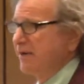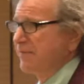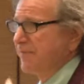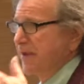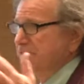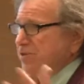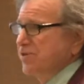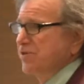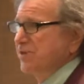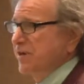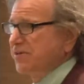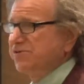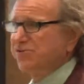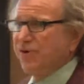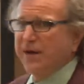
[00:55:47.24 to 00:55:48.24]
innovation
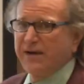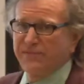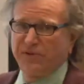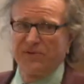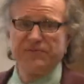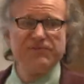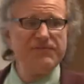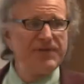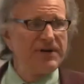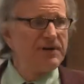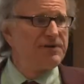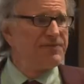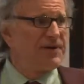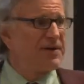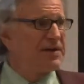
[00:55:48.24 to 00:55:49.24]
does travel
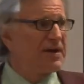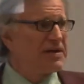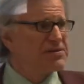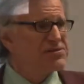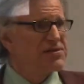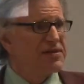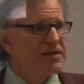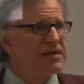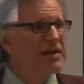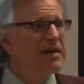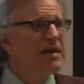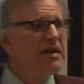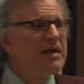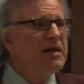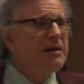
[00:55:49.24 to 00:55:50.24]
very, very nicely.
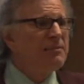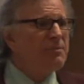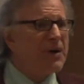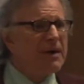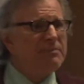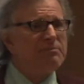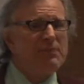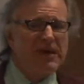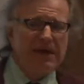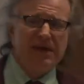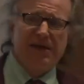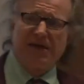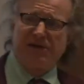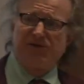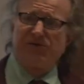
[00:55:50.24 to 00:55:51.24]
But many
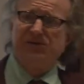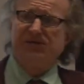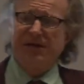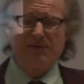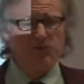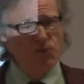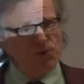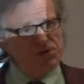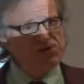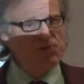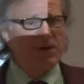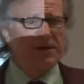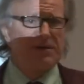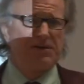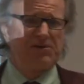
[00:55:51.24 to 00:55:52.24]
countries have worse
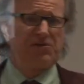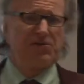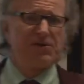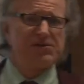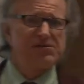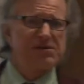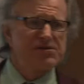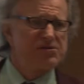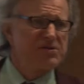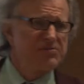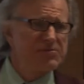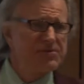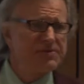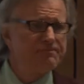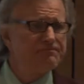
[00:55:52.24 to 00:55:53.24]
regulatory
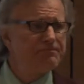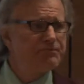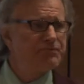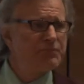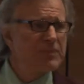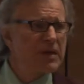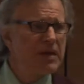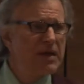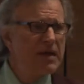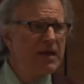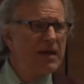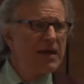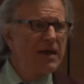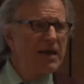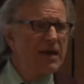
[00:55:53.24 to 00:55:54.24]
systems.
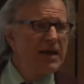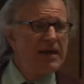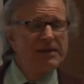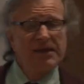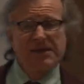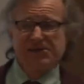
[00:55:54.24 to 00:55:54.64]
And they